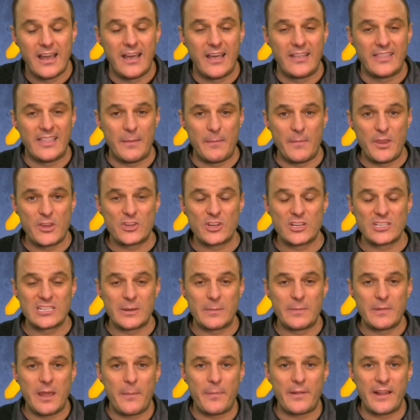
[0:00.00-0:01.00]
then Michigan's
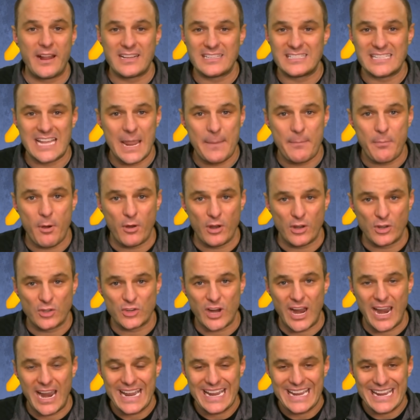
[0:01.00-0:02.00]
going to be up against the eight ball,
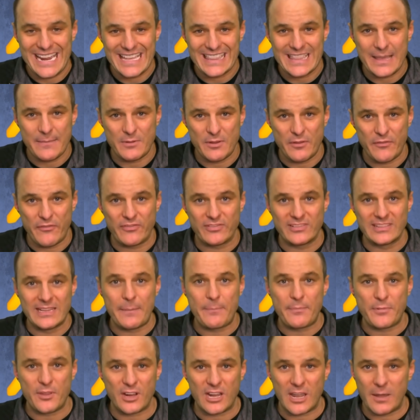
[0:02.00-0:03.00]
try and get them to
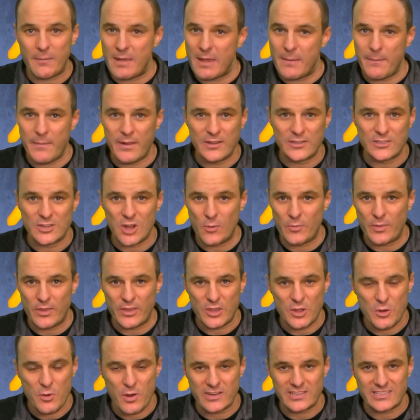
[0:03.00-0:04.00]
flip their commitments, hope that
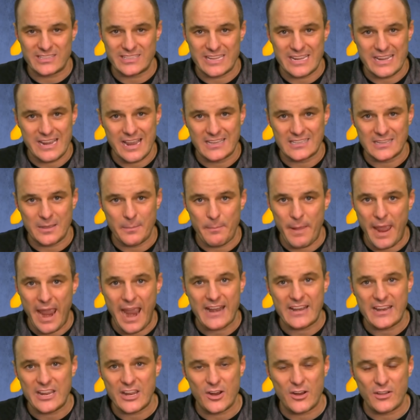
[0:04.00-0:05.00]
USC has a
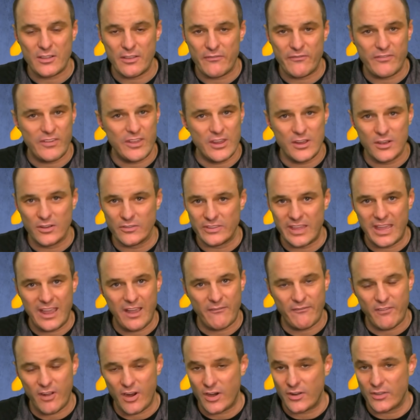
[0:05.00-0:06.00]
bad year in the field, they
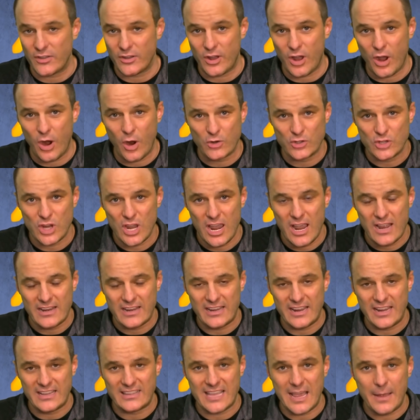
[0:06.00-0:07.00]
fire their coach, to
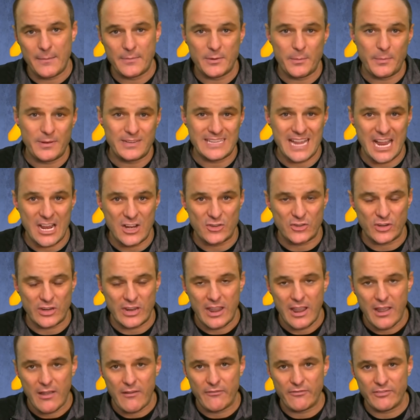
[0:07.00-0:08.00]
get them to potentially
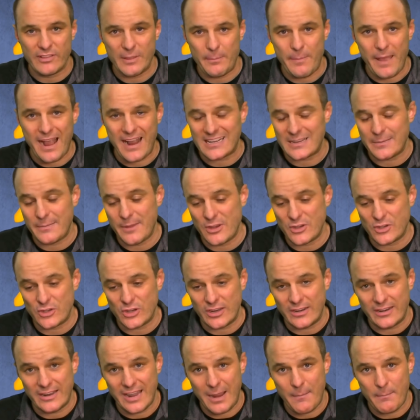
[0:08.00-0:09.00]
flip back to
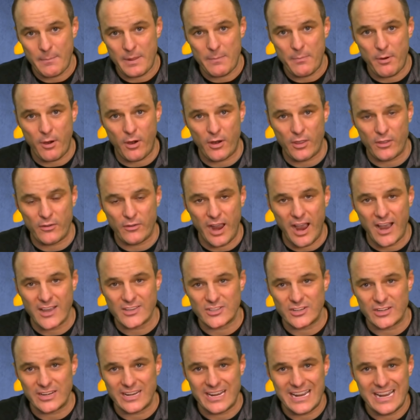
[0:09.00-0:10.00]
Michigan and be part of the
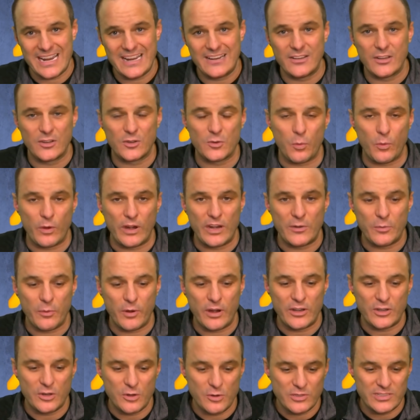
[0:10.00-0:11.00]
roster in the
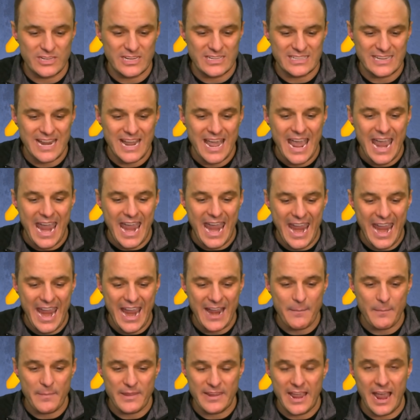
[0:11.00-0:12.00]
2022 season
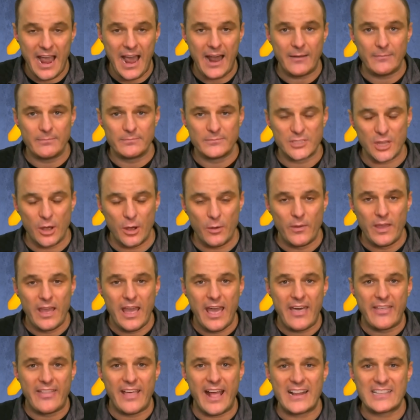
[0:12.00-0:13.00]
and beyond. So
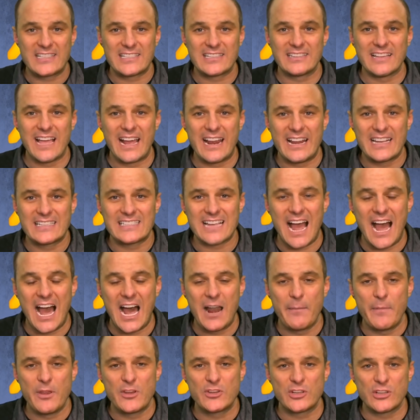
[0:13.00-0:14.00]
that's the latest
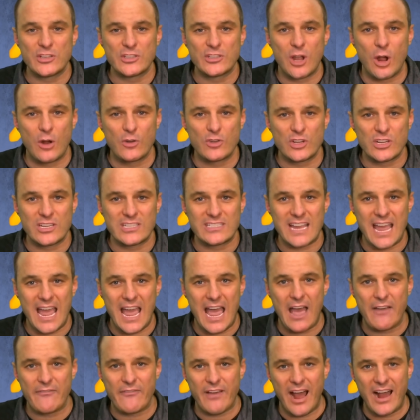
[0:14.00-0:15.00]
on Michigan's coaching
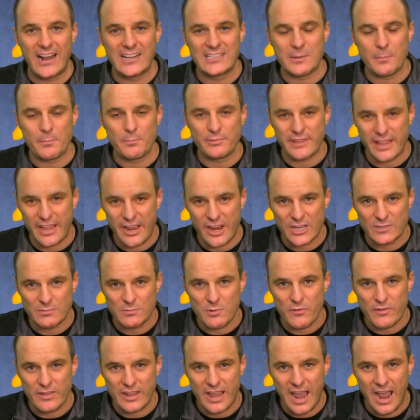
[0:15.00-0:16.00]
staff, on some players
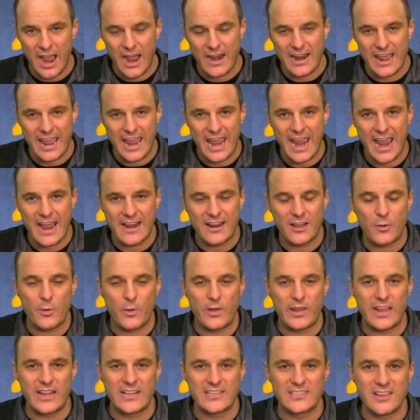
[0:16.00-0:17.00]
moving on, and a
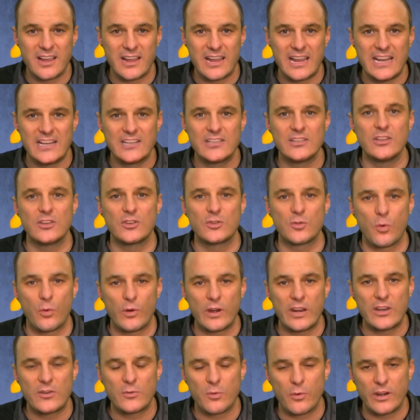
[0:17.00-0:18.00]
quick insight into the
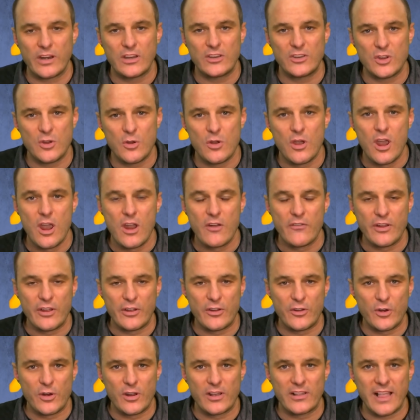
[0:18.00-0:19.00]
2022
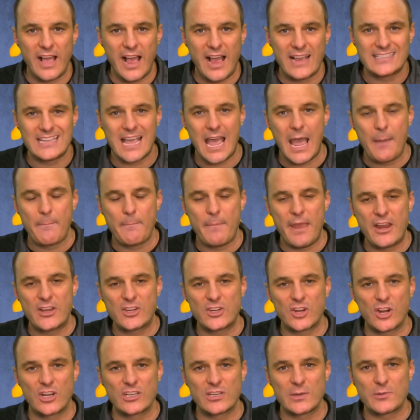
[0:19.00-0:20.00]
recruiting class. Make
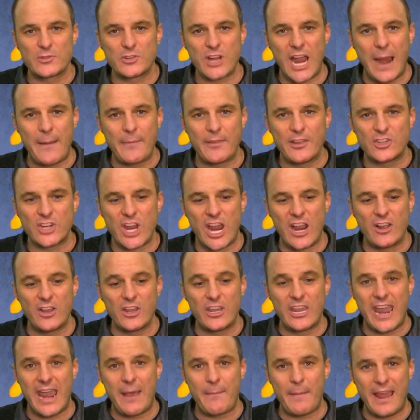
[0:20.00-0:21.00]
sure to subscribe to the channel. You
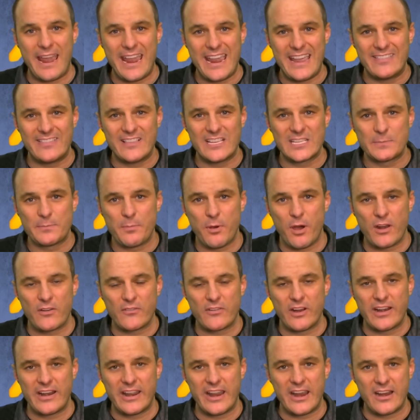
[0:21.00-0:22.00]
can by hitting this button
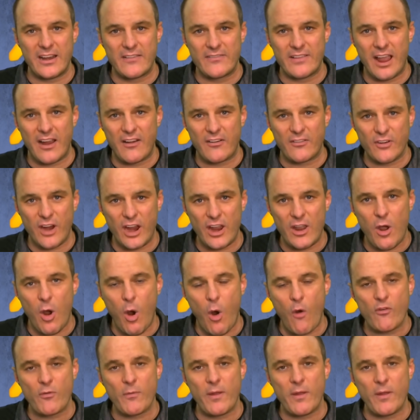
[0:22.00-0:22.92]
right here. I've got right over